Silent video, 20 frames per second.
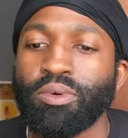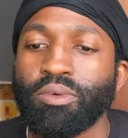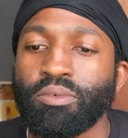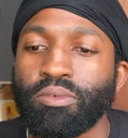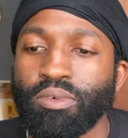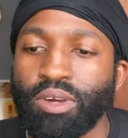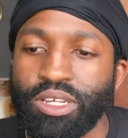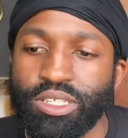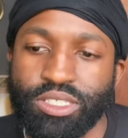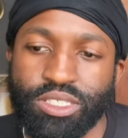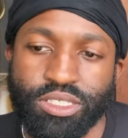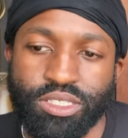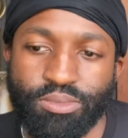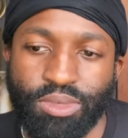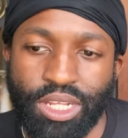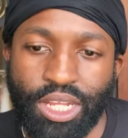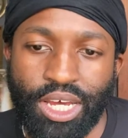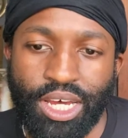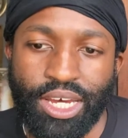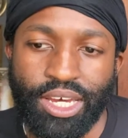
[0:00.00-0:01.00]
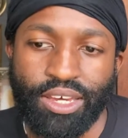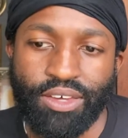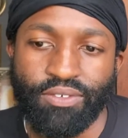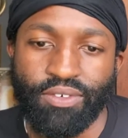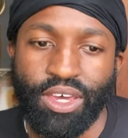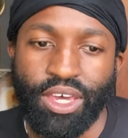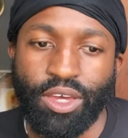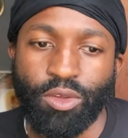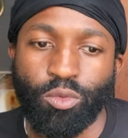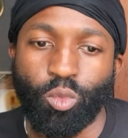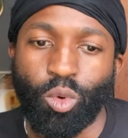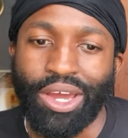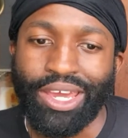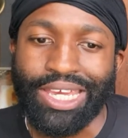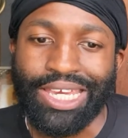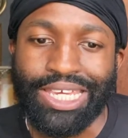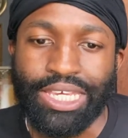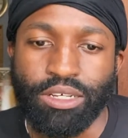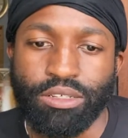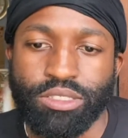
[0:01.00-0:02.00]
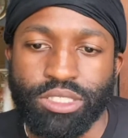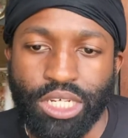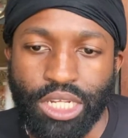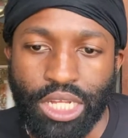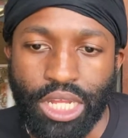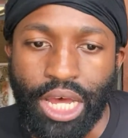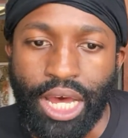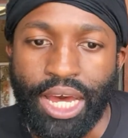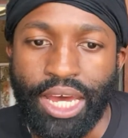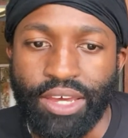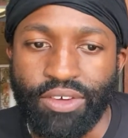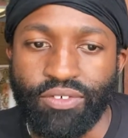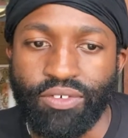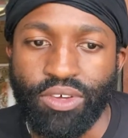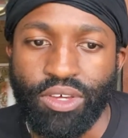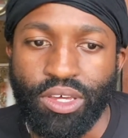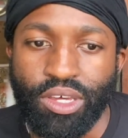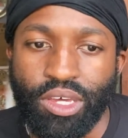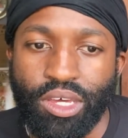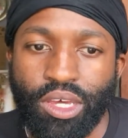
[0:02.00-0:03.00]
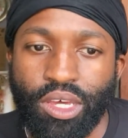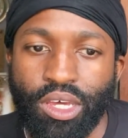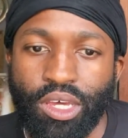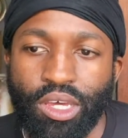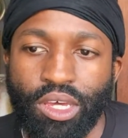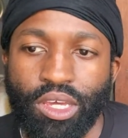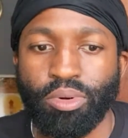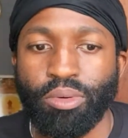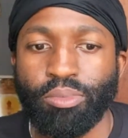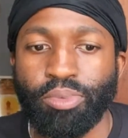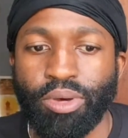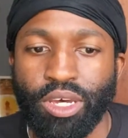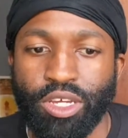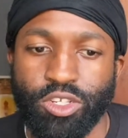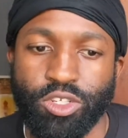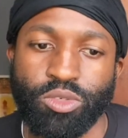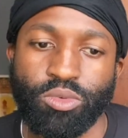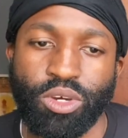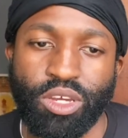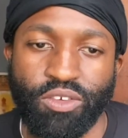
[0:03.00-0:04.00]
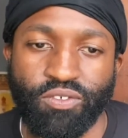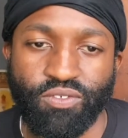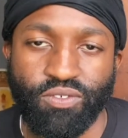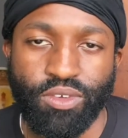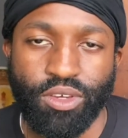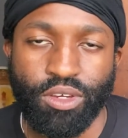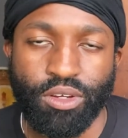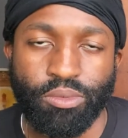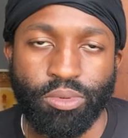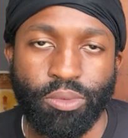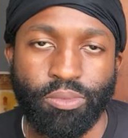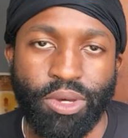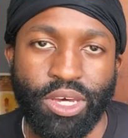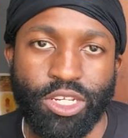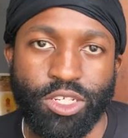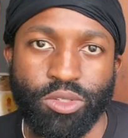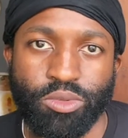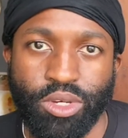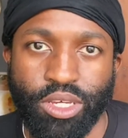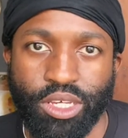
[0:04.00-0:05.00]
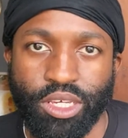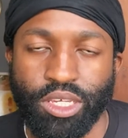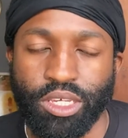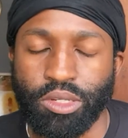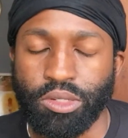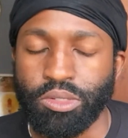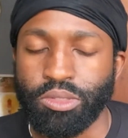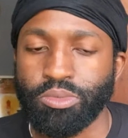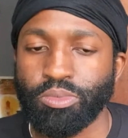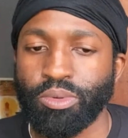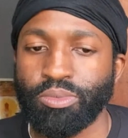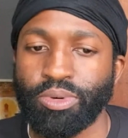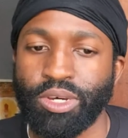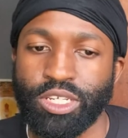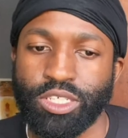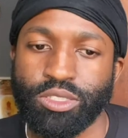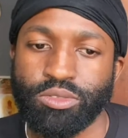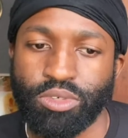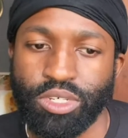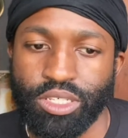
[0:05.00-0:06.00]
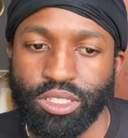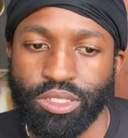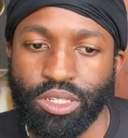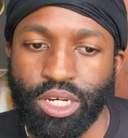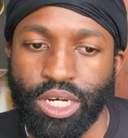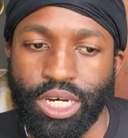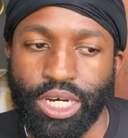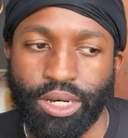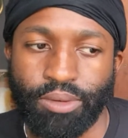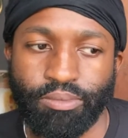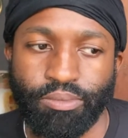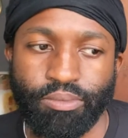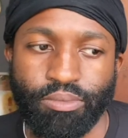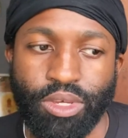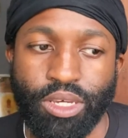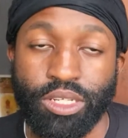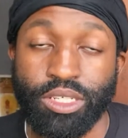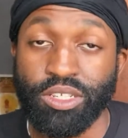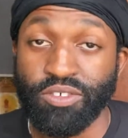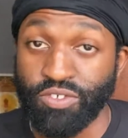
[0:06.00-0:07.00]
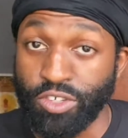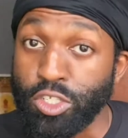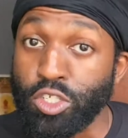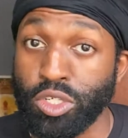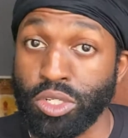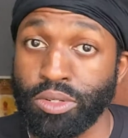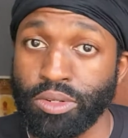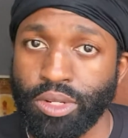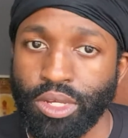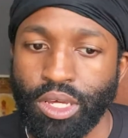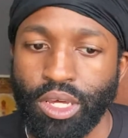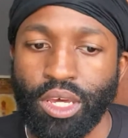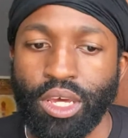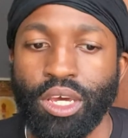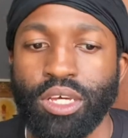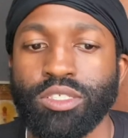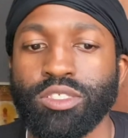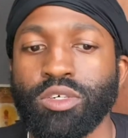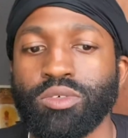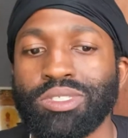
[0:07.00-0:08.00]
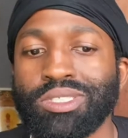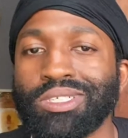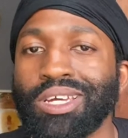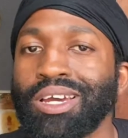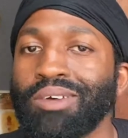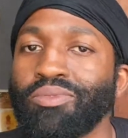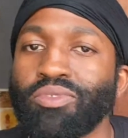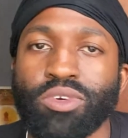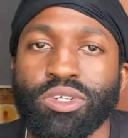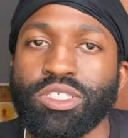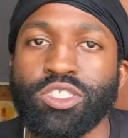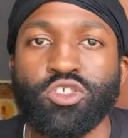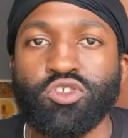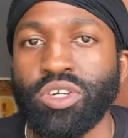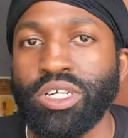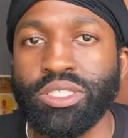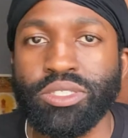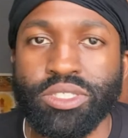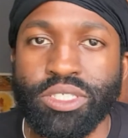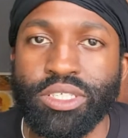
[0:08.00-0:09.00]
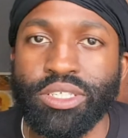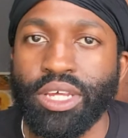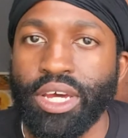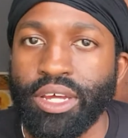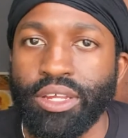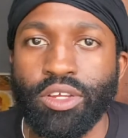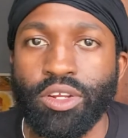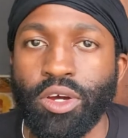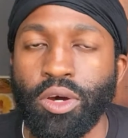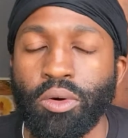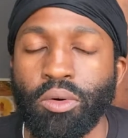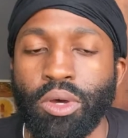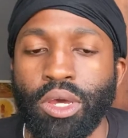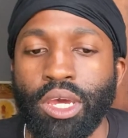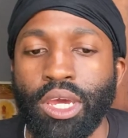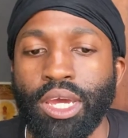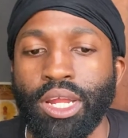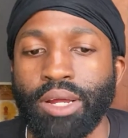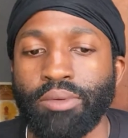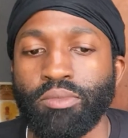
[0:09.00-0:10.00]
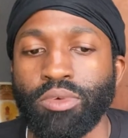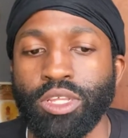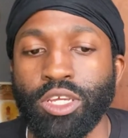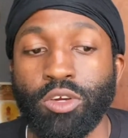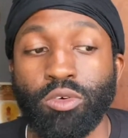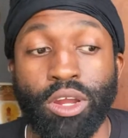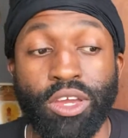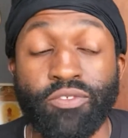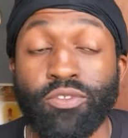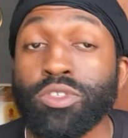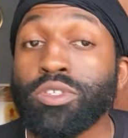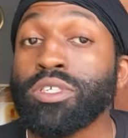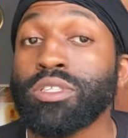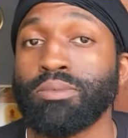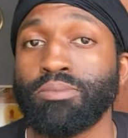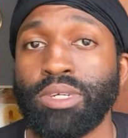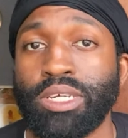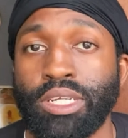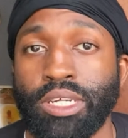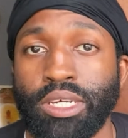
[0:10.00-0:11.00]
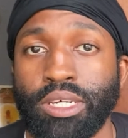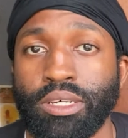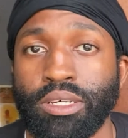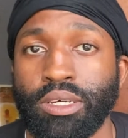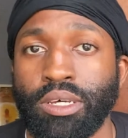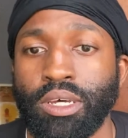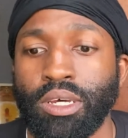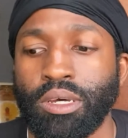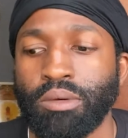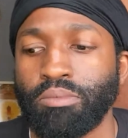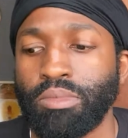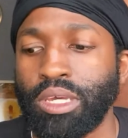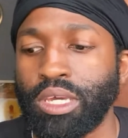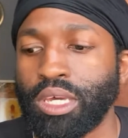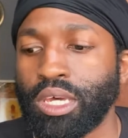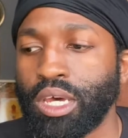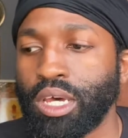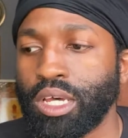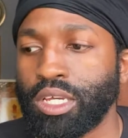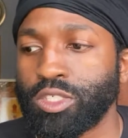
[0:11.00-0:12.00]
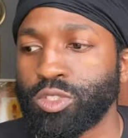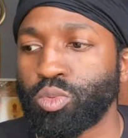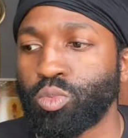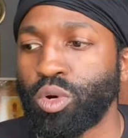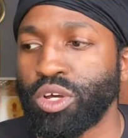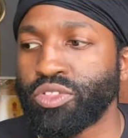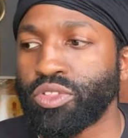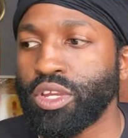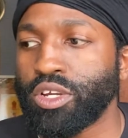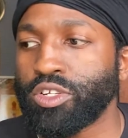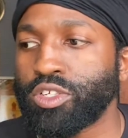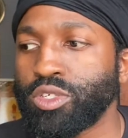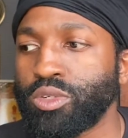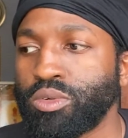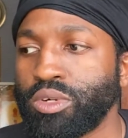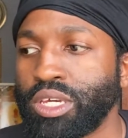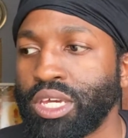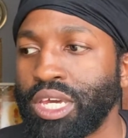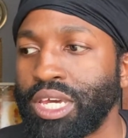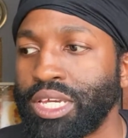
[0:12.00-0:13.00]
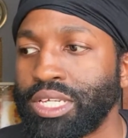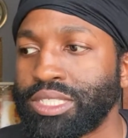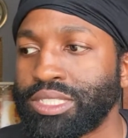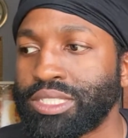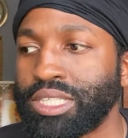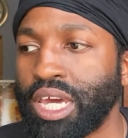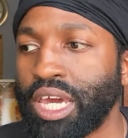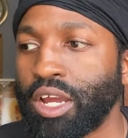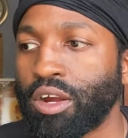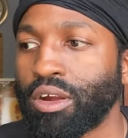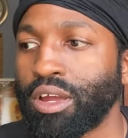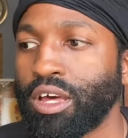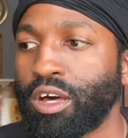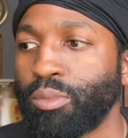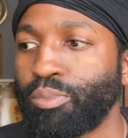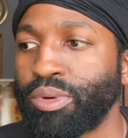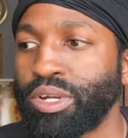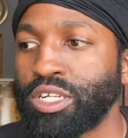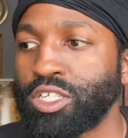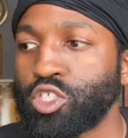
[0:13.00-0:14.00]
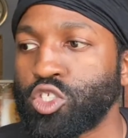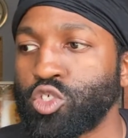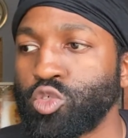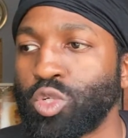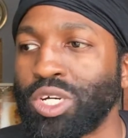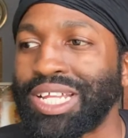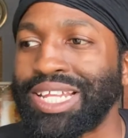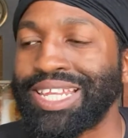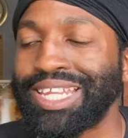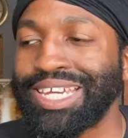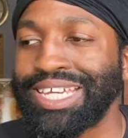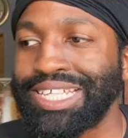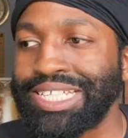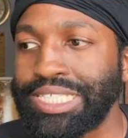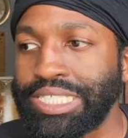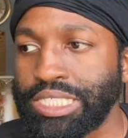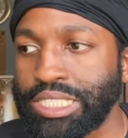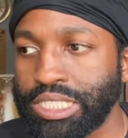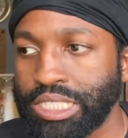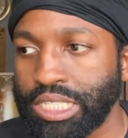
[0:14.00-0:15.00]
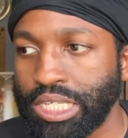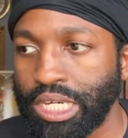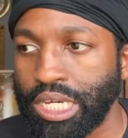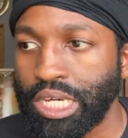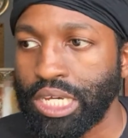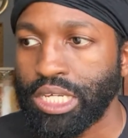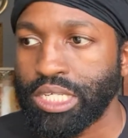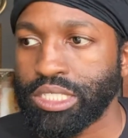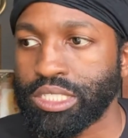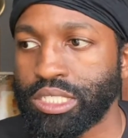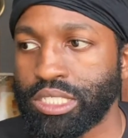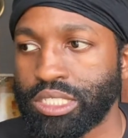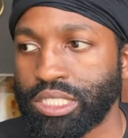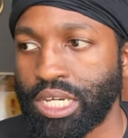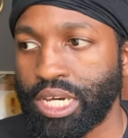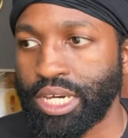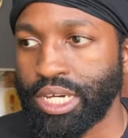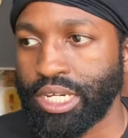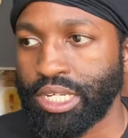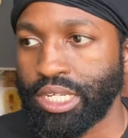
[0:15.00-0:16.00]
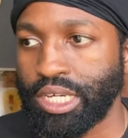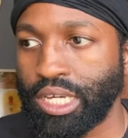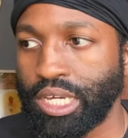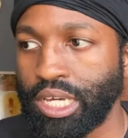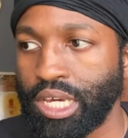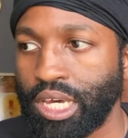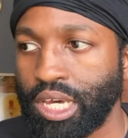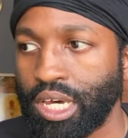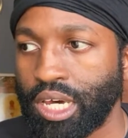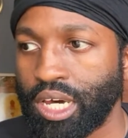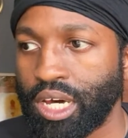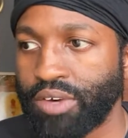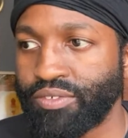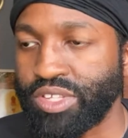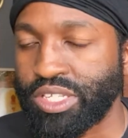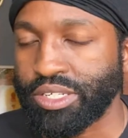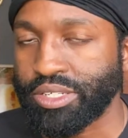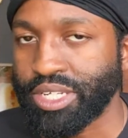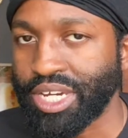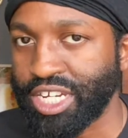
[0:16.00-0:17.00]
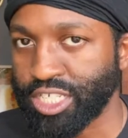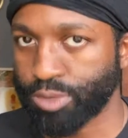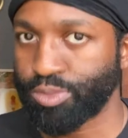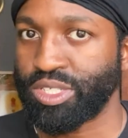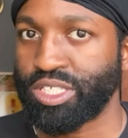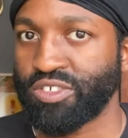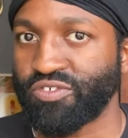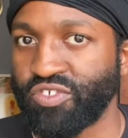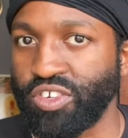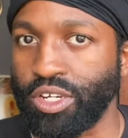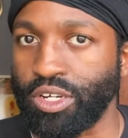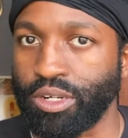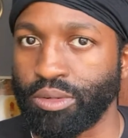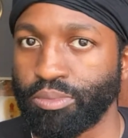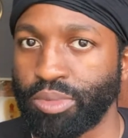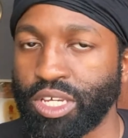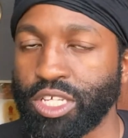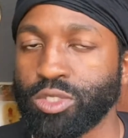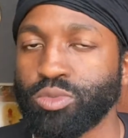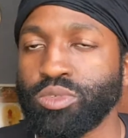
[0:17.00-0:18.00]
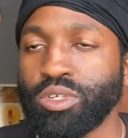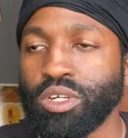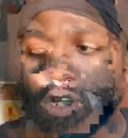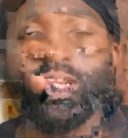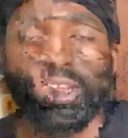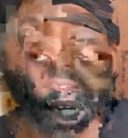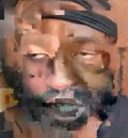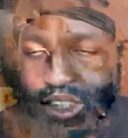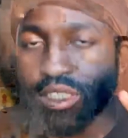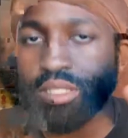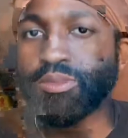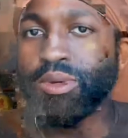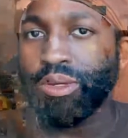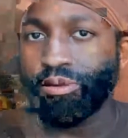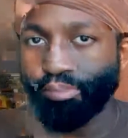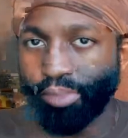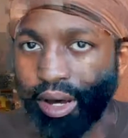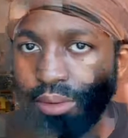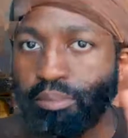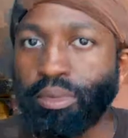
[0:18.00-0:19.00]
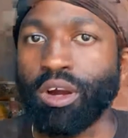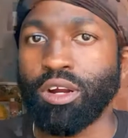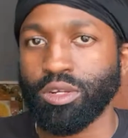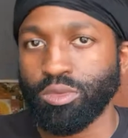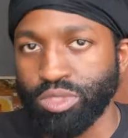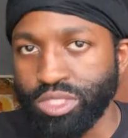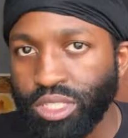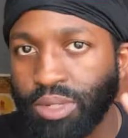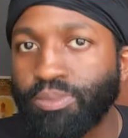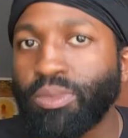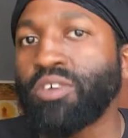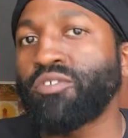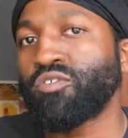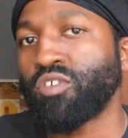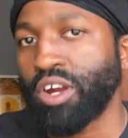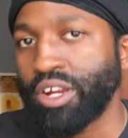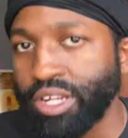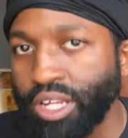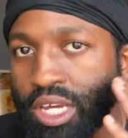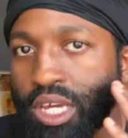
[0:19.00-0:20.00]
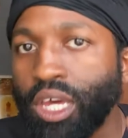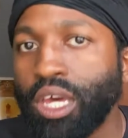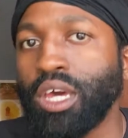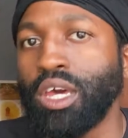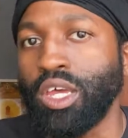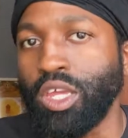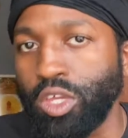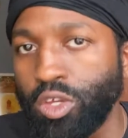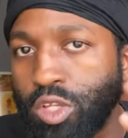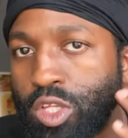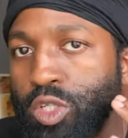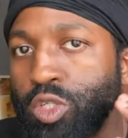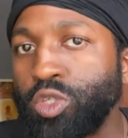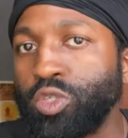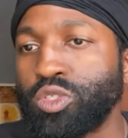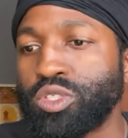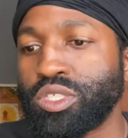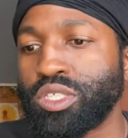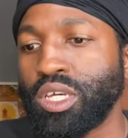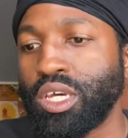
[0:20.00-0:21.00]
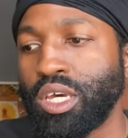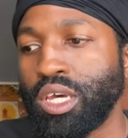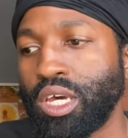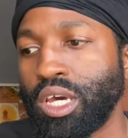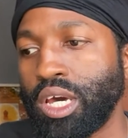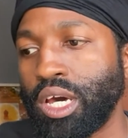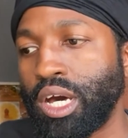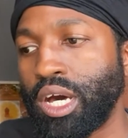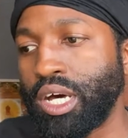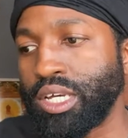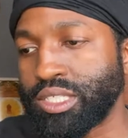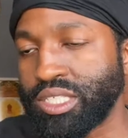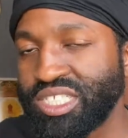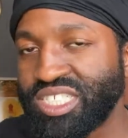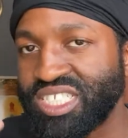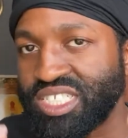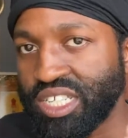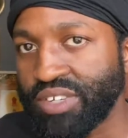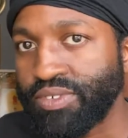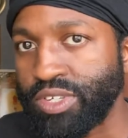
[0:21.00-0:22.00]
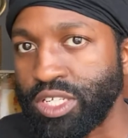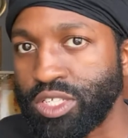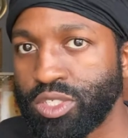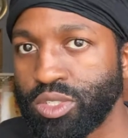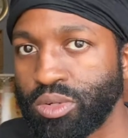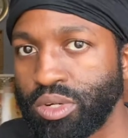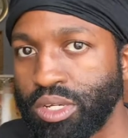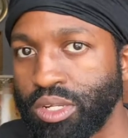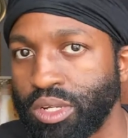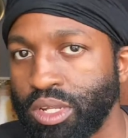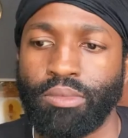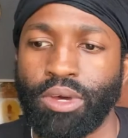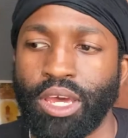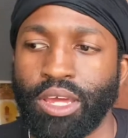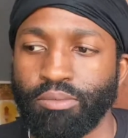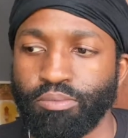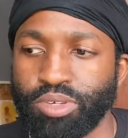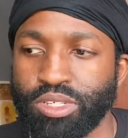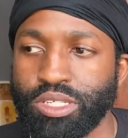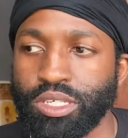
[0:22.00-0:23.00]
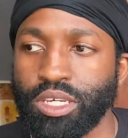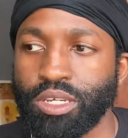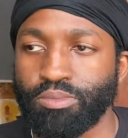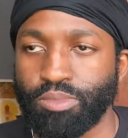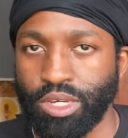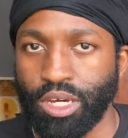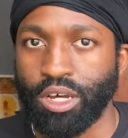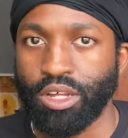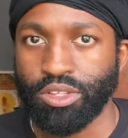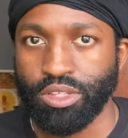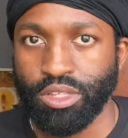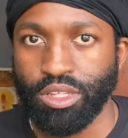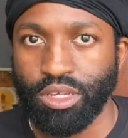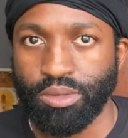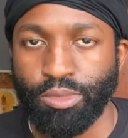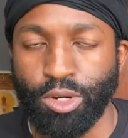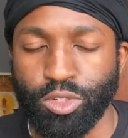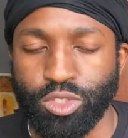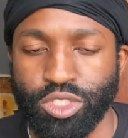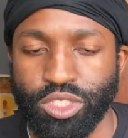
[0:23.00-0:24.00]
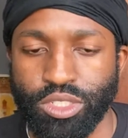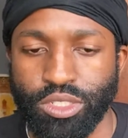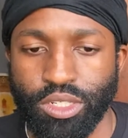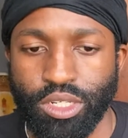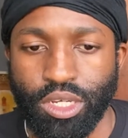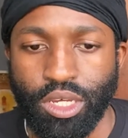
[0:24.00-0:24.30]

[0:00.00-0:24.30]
racism alive and white guilt alive, perpetuate fear, perpetuate guilt, perpetuate division. And so it's time for us to transcend that, and I'm really grateful to the media because what they're doing is they are helping to cleanse society of its attachment to fear. Because when you're constantly being bombarded with something frightening, you lose sensitivity to it and see it beyond the emotion,